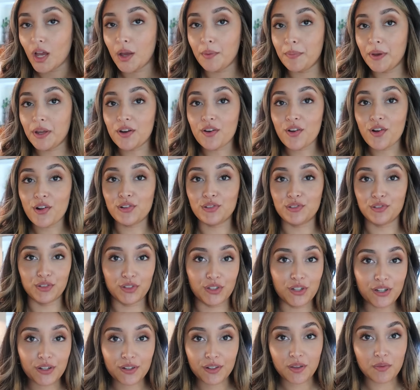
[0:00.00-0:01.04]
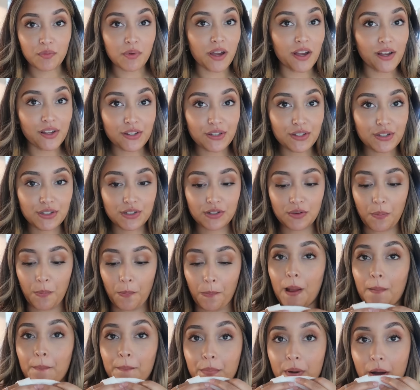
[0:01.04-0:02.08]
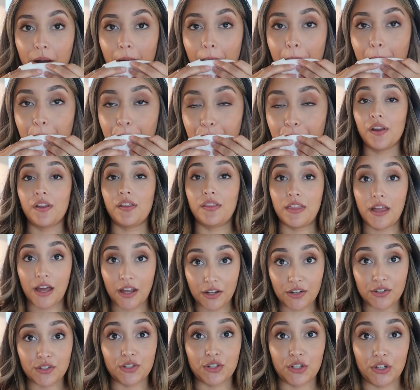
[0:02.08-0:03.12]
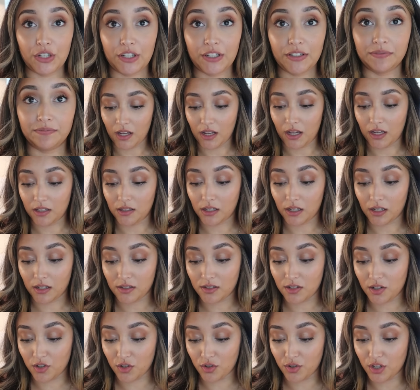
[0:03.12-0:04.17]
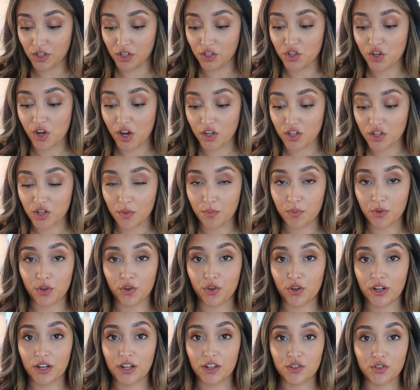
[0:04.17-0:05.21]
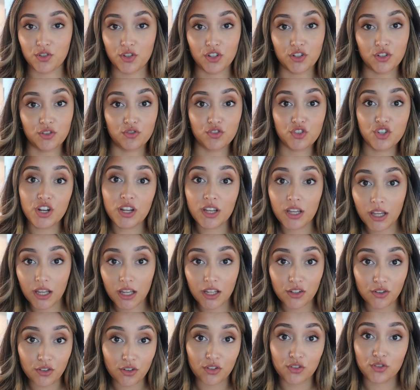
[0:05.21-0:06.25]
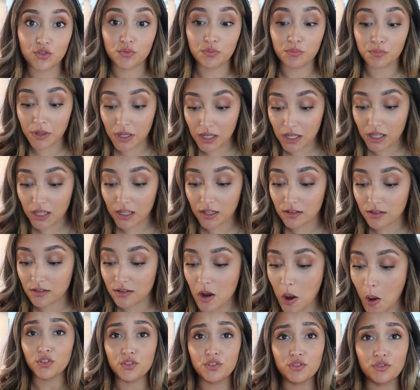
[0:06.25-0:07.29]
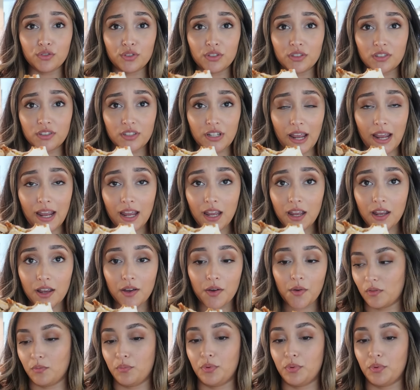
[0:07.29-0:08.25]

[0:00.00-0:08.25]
It may not look the best, but that is good. And like I said, you can change up the ingredients. You can do chicken, you can do beans, do steak.